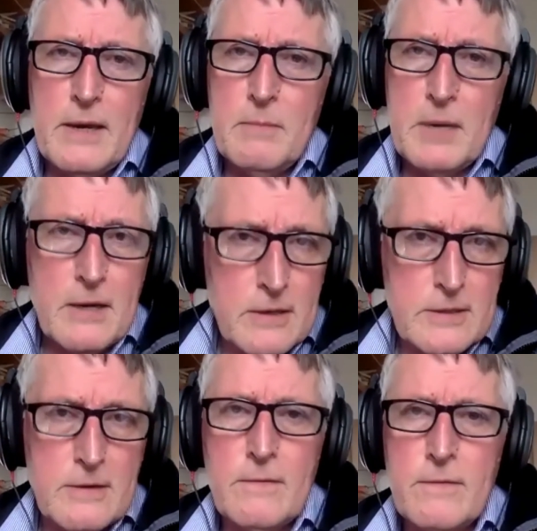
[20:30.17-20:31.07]
because
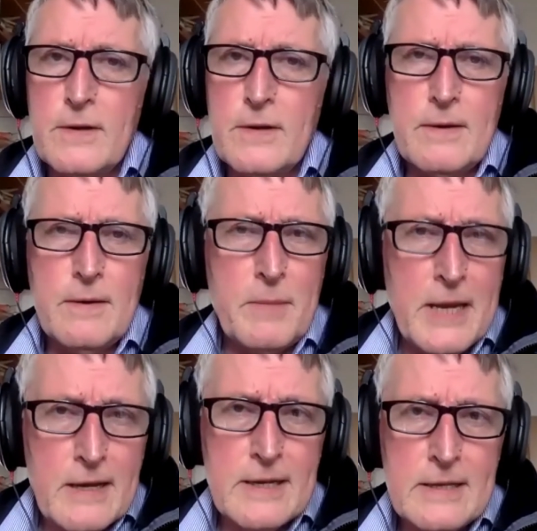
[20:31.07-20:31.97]
of a
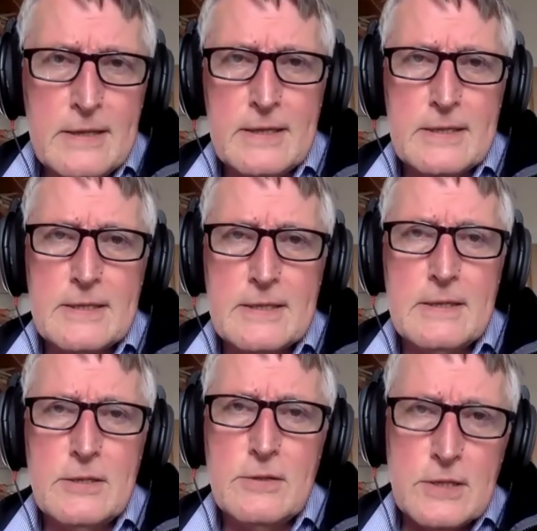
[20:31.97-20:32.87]
mental illness
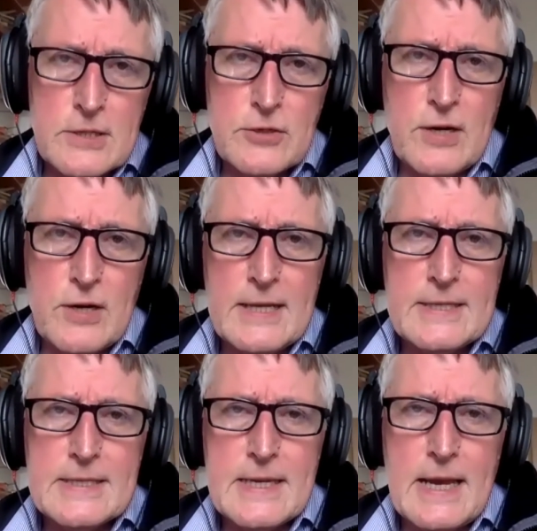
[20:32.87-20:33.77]
due to
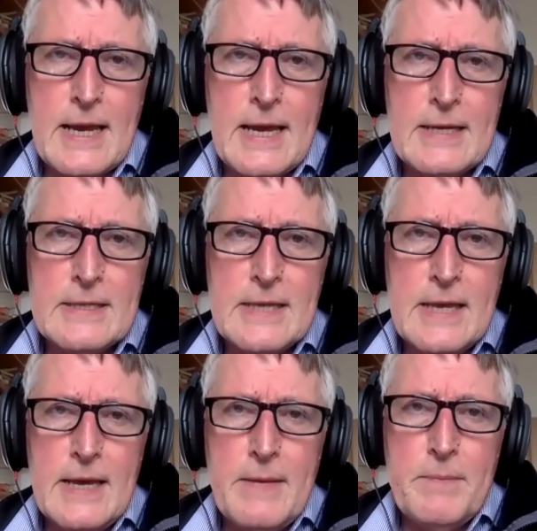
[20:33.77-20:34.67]
stress. And
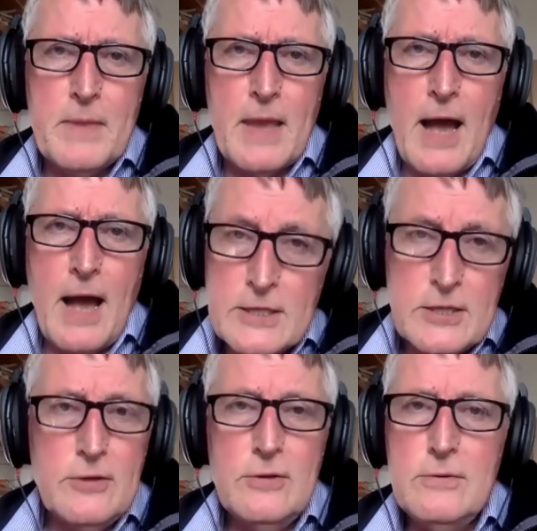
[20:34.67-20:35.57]
I
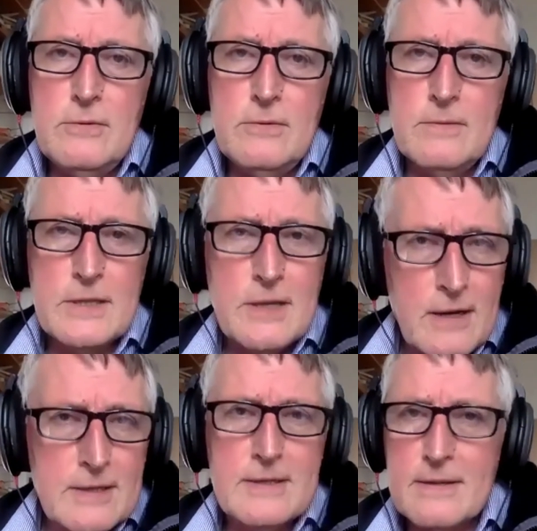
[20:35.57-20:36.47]
too
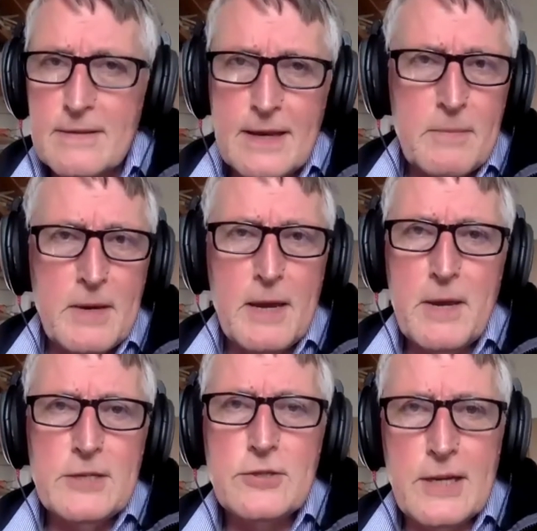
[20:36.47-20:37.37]
started to think maybe
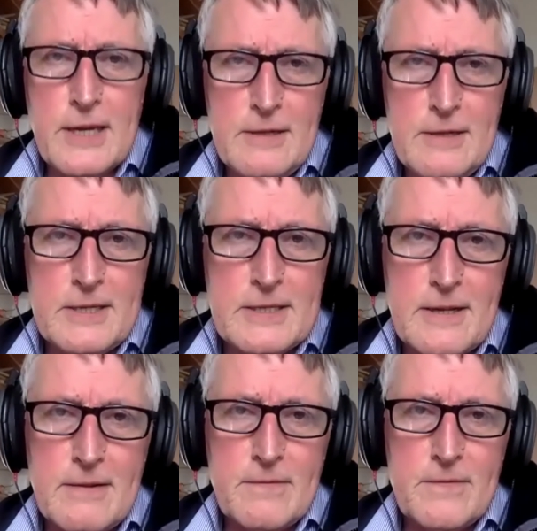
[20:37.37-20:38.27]
I should kill
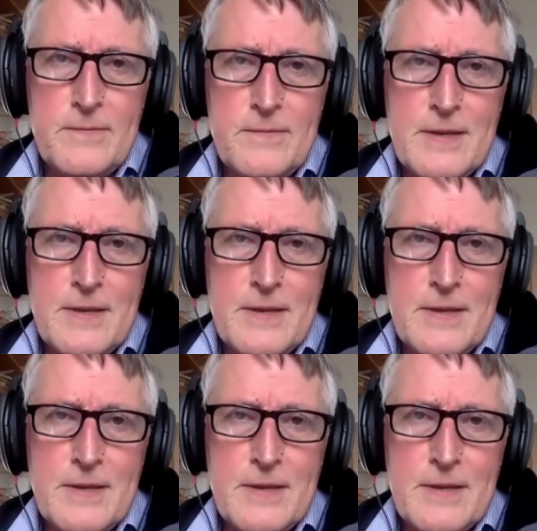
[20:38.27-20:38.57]
myself.